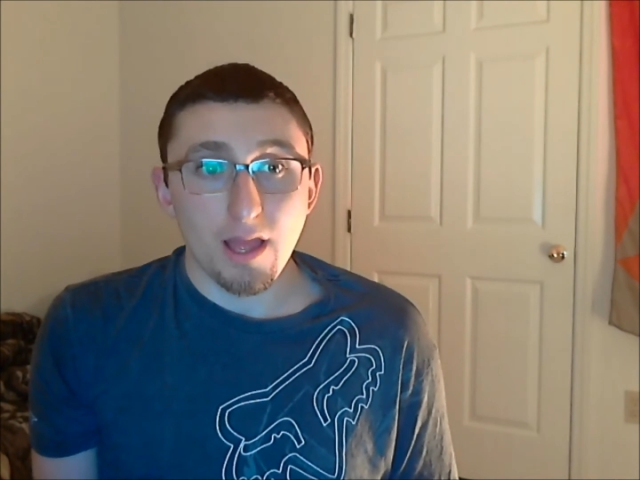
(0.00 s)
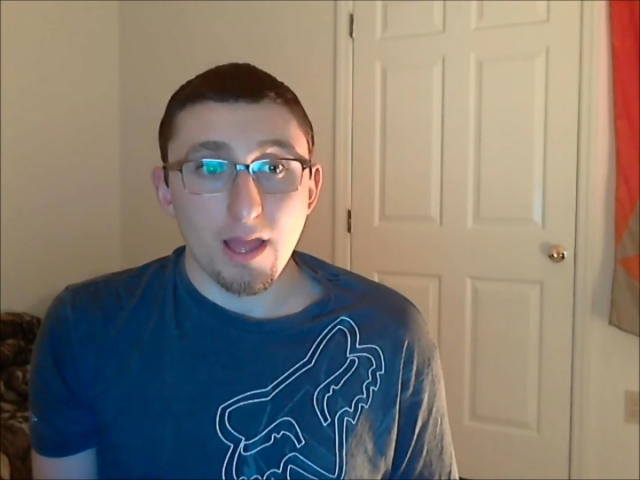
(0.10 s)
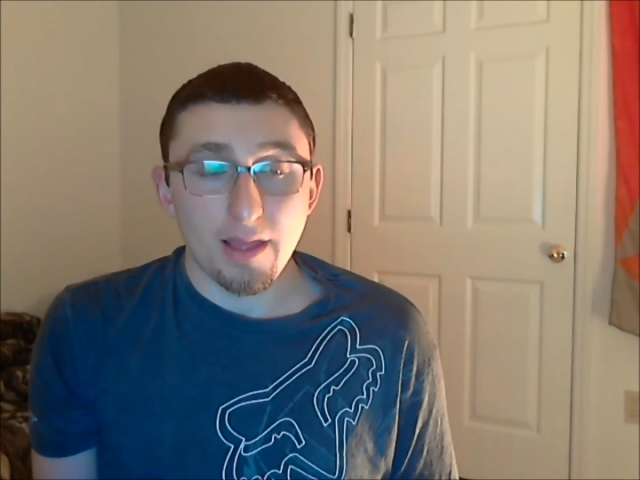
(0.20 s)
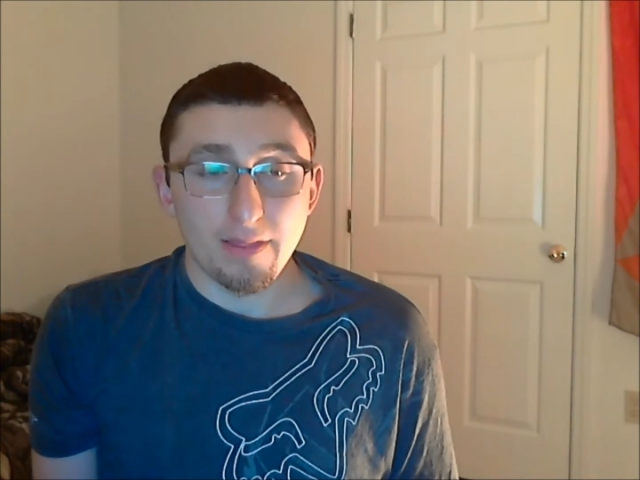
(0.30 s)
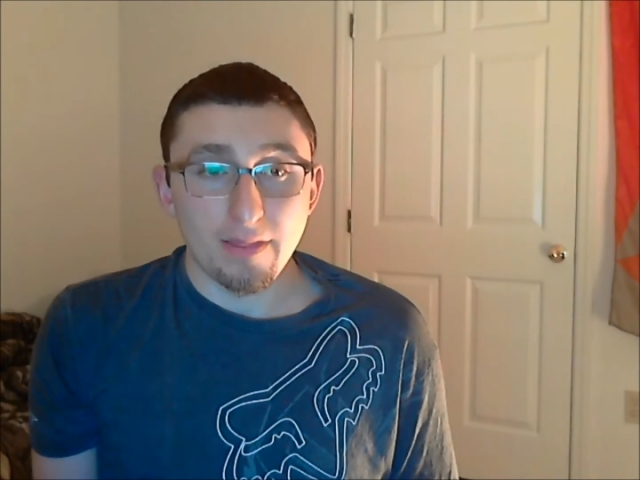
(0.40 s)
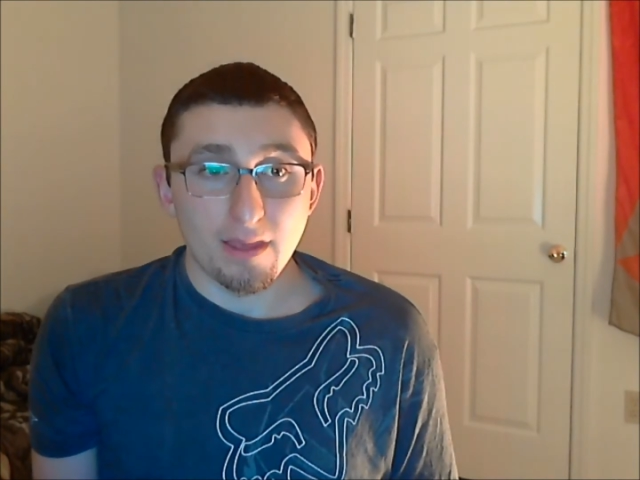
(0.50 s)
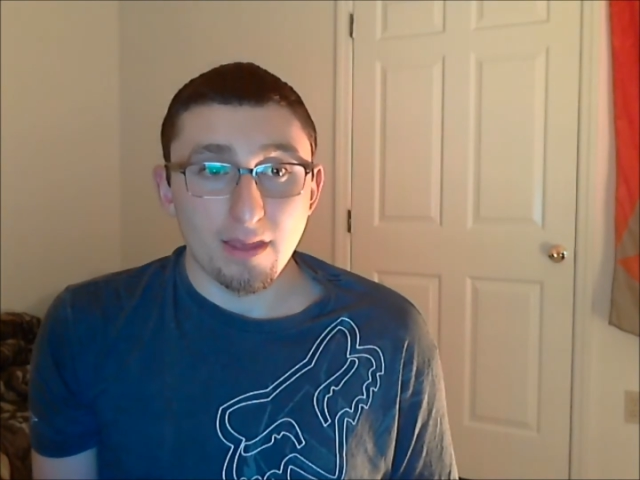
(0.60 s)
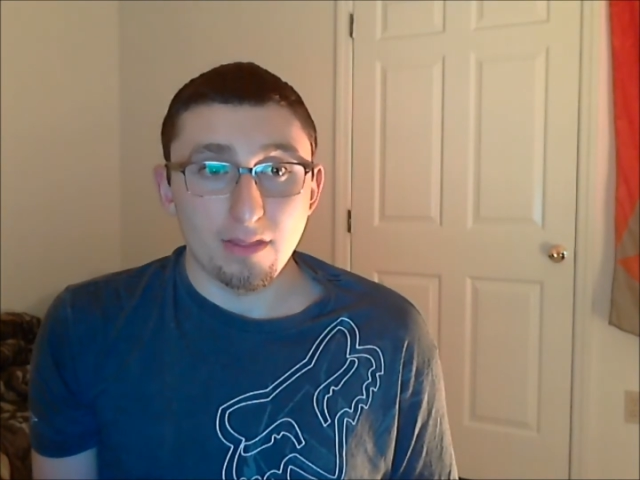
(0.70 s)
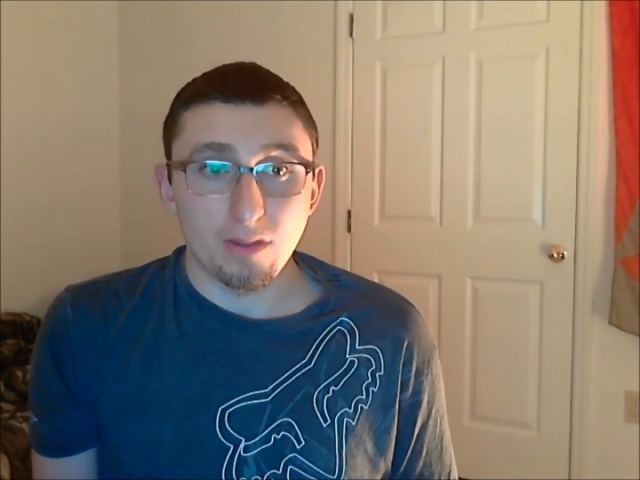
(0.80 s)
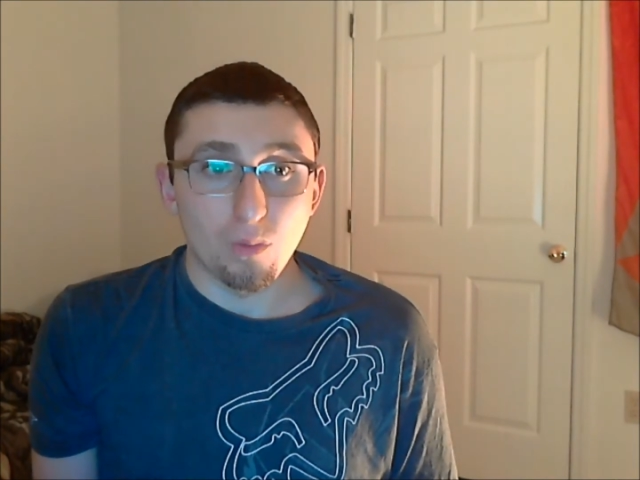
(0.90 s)
and the
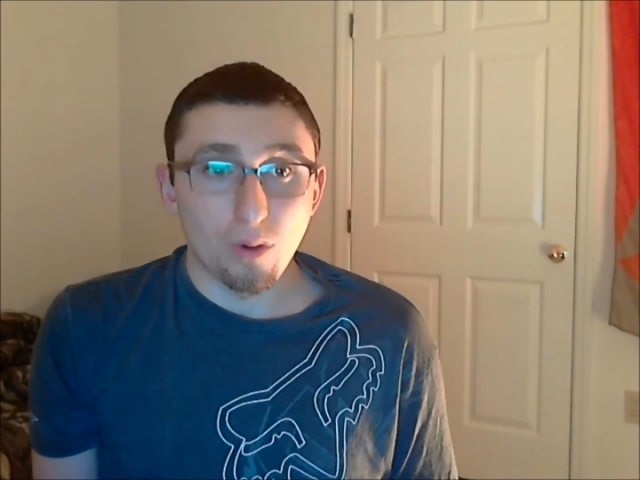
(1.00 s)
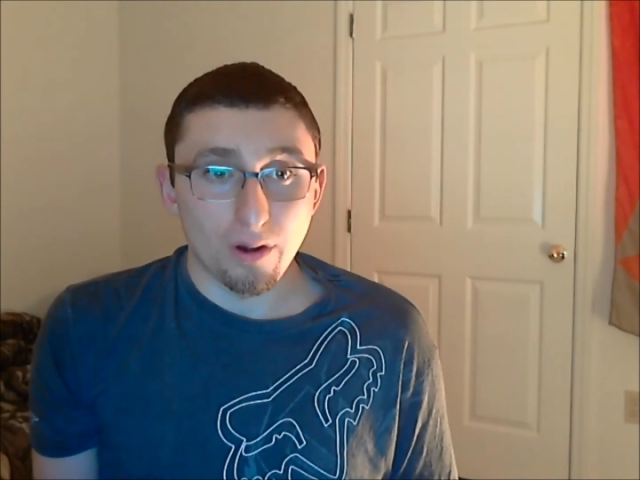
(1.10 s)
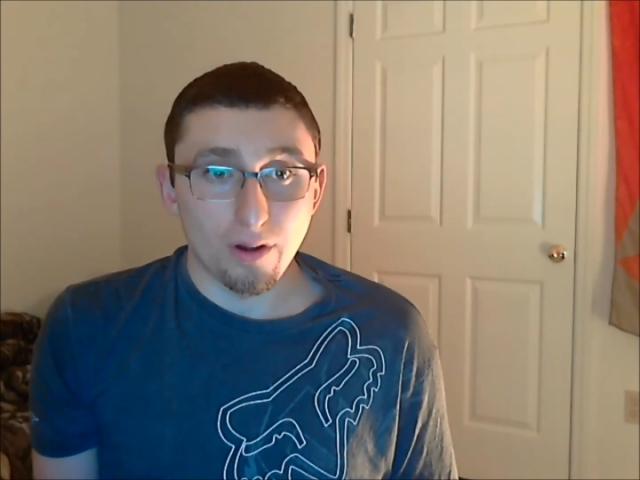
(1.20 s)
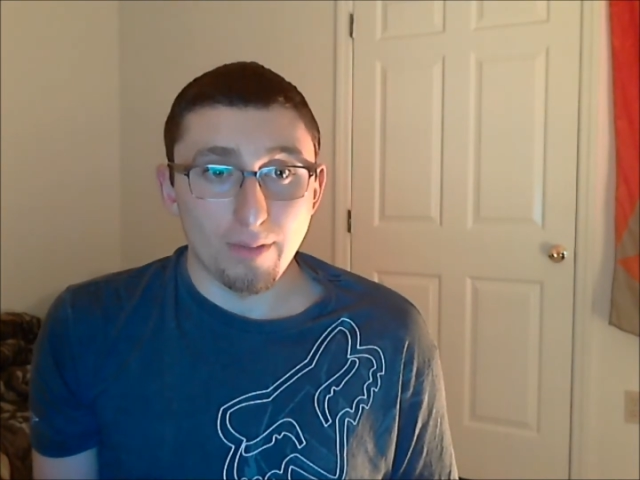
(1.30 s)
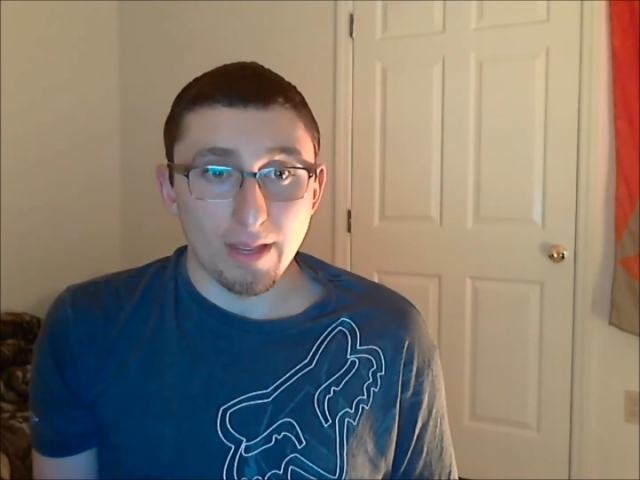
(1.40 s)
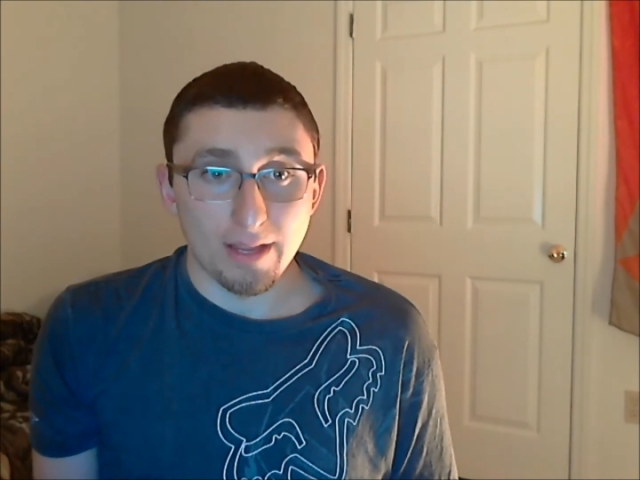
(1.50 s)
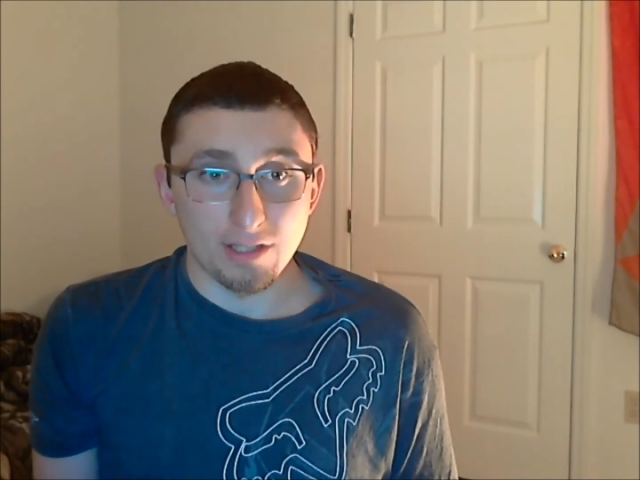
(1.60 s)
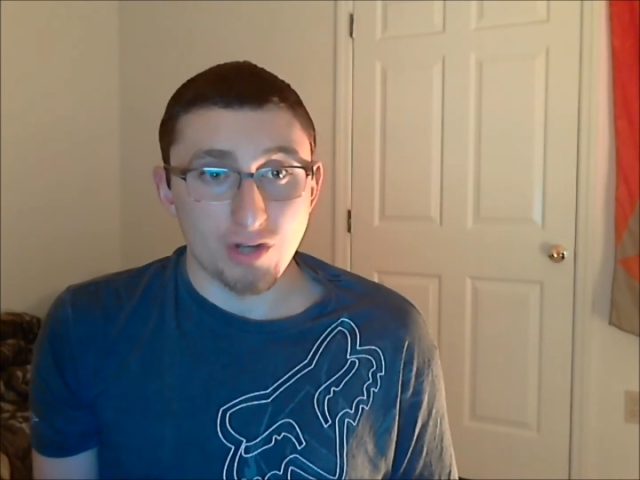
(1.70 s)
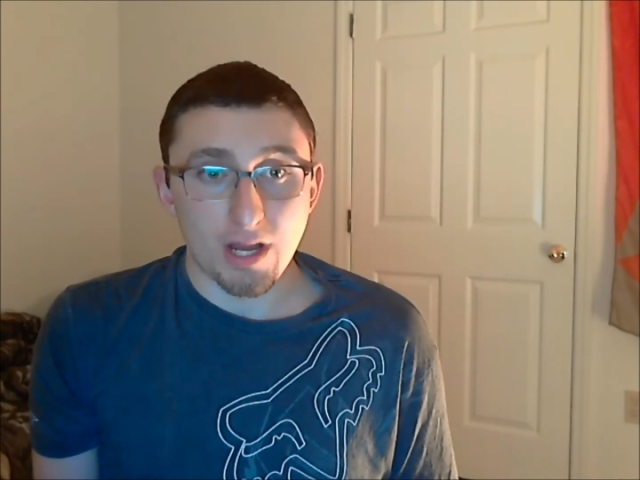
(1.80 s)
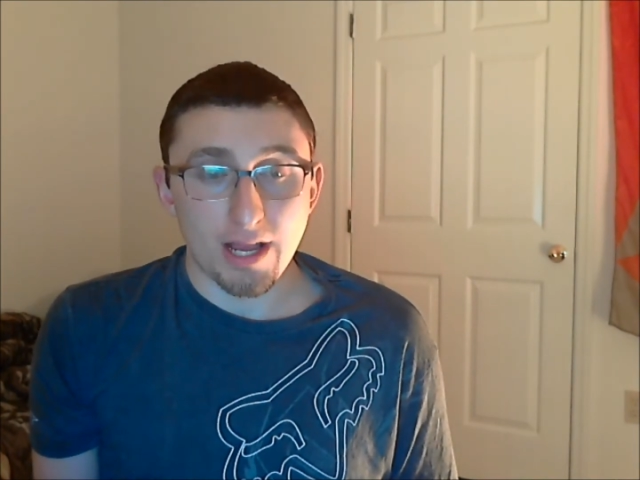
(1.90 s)
water being the
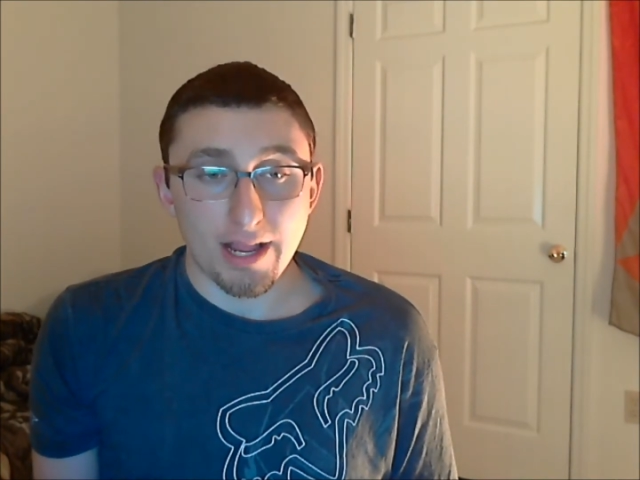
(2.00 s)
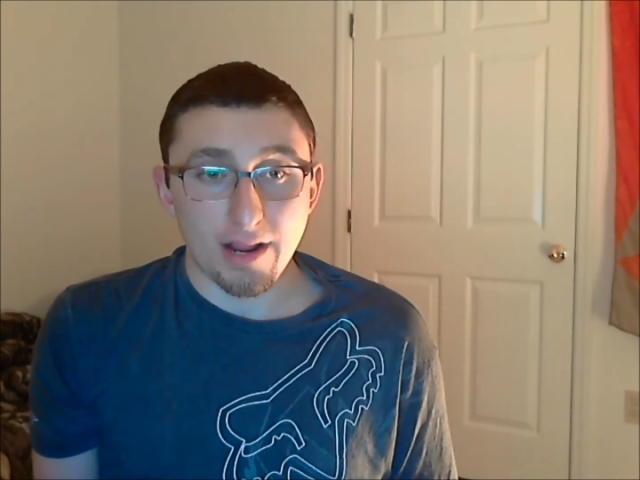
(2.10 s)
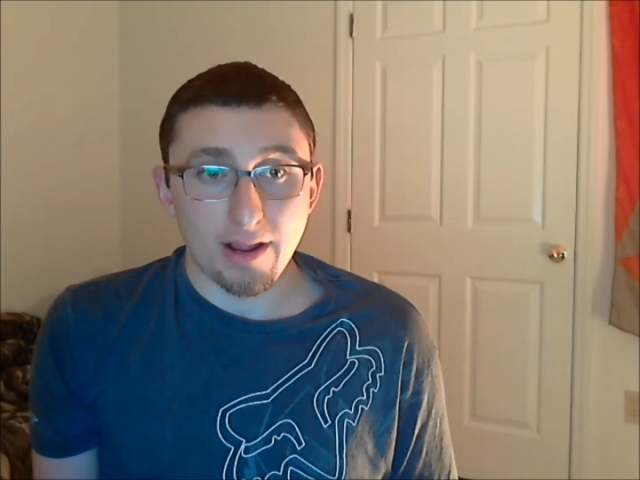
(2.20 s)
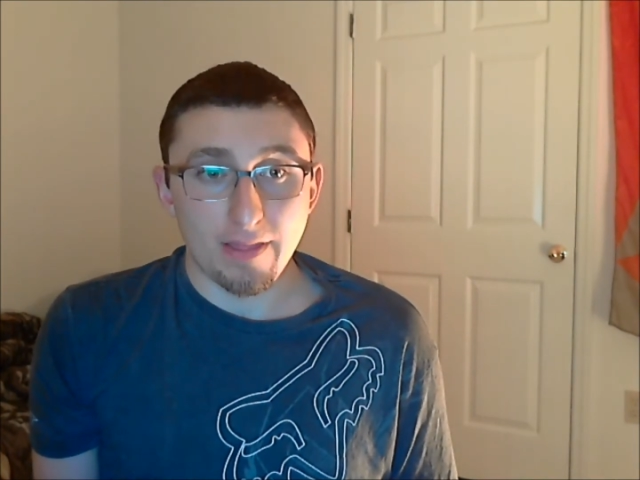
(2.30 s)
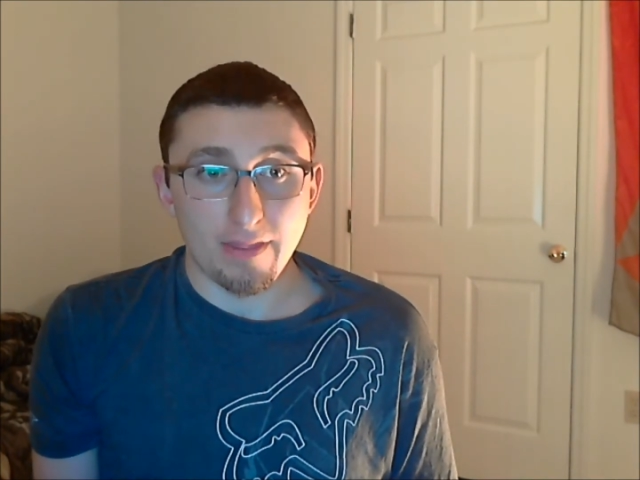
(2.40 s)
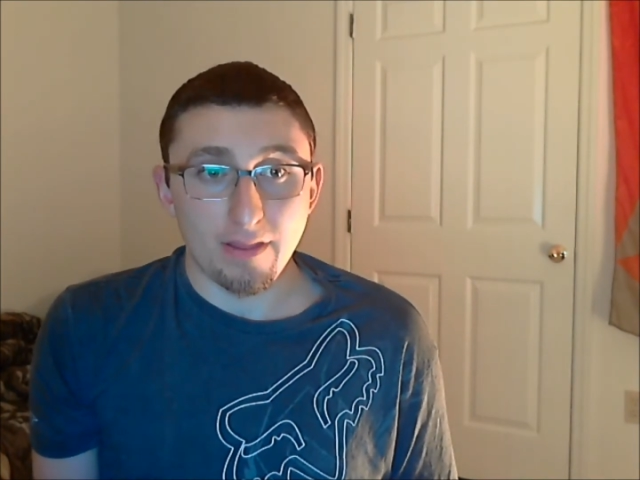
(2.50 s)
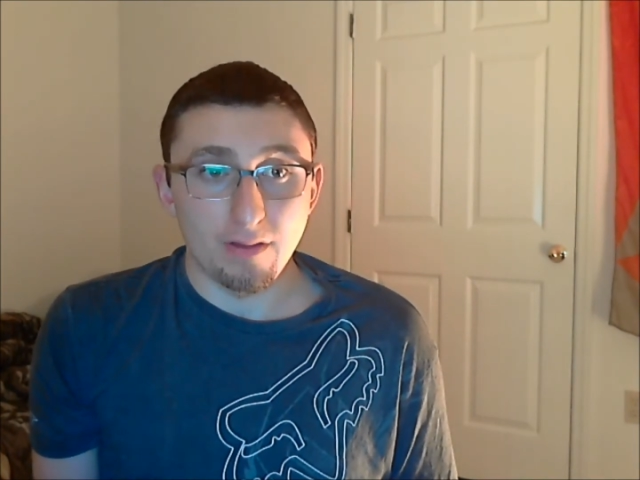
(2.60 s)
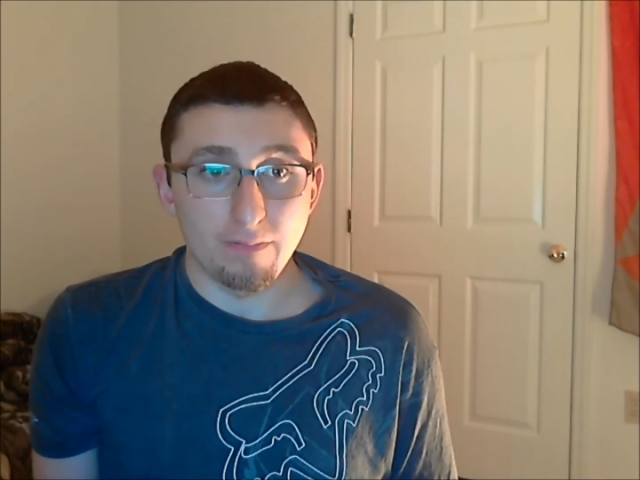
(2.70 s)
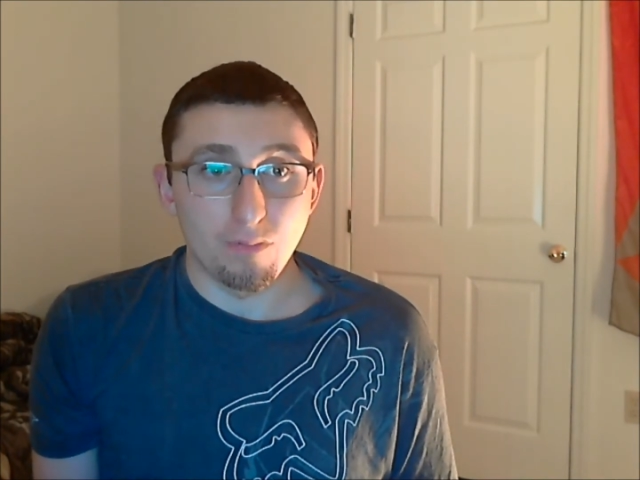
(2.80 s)
dry air and the